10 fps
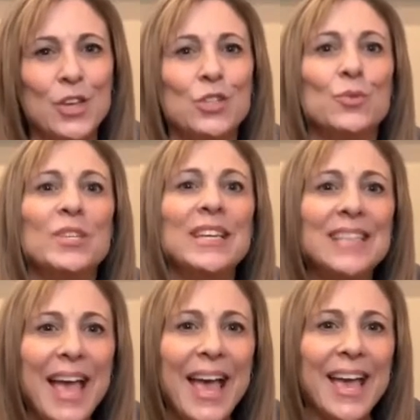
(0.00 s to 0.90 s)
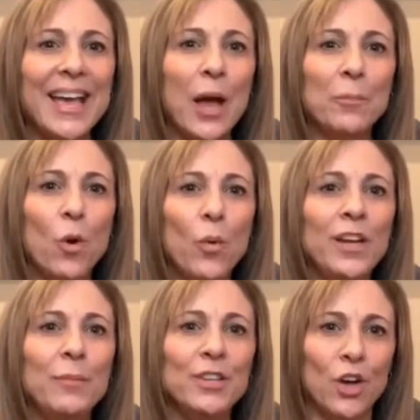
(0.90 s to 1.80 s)
So today, I'm going
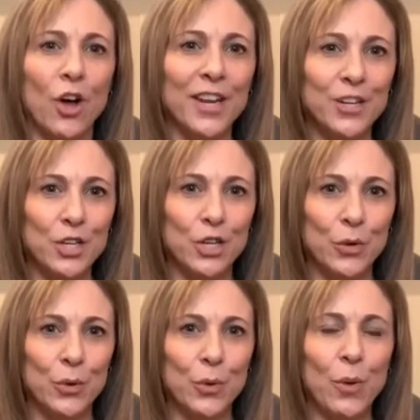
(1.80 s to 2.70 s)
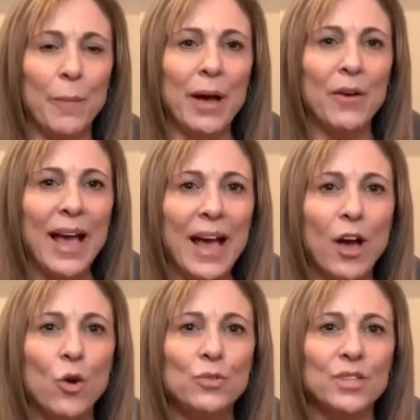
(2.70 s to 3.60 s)
to be talking to you about
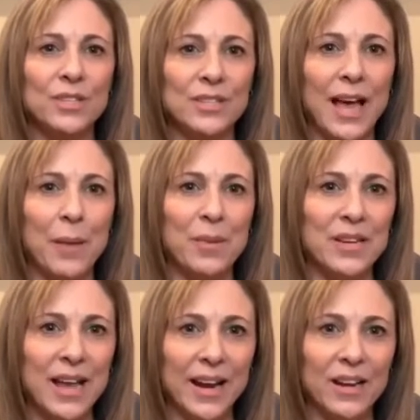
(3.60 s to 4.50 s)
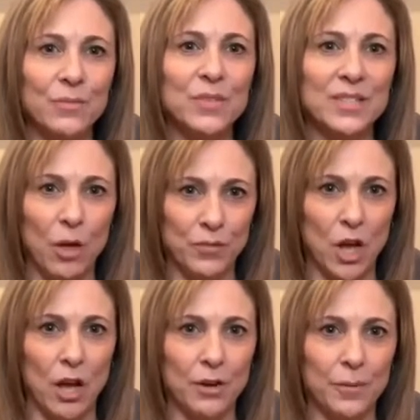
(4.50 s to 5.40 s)
how to stop negative
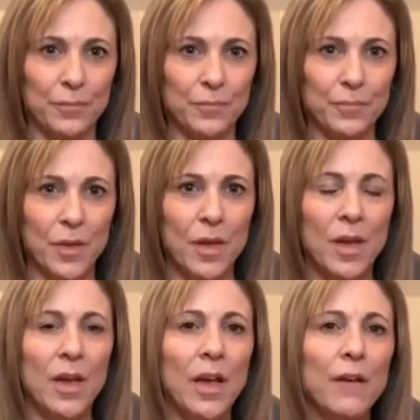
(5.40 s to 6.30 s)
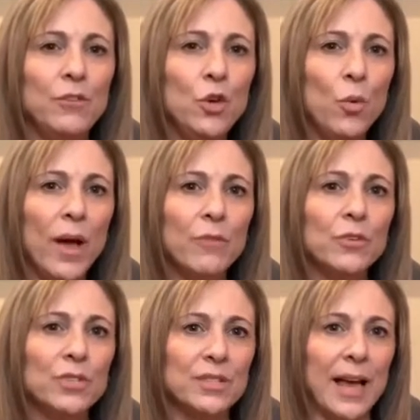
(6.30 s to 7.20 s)
self-talk. Have you
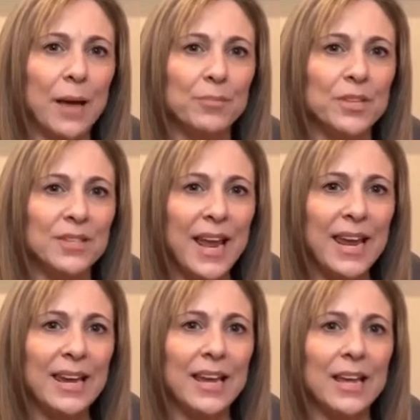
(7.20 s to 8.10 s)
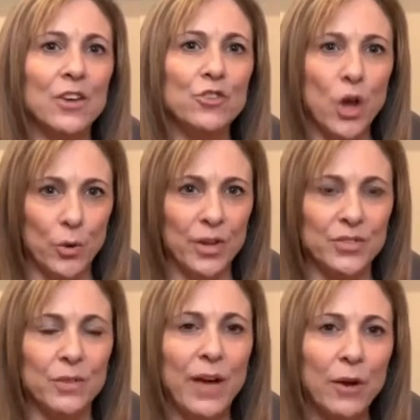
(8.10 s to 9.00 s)
ever stopped to take
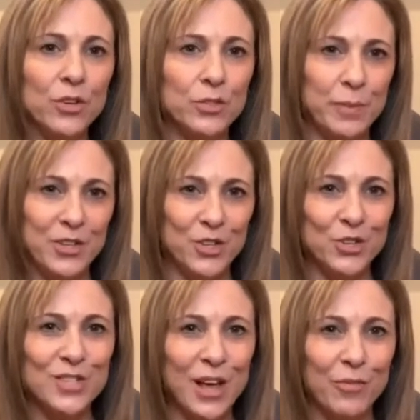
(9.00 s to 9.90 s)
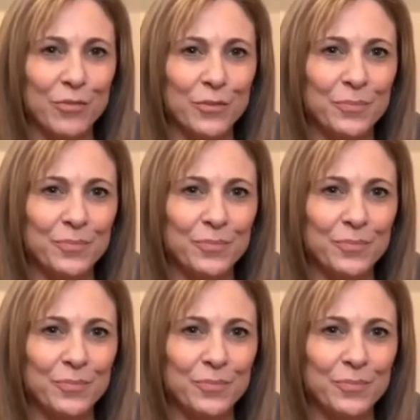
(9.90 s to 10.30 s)
notice of how you speak to yourself?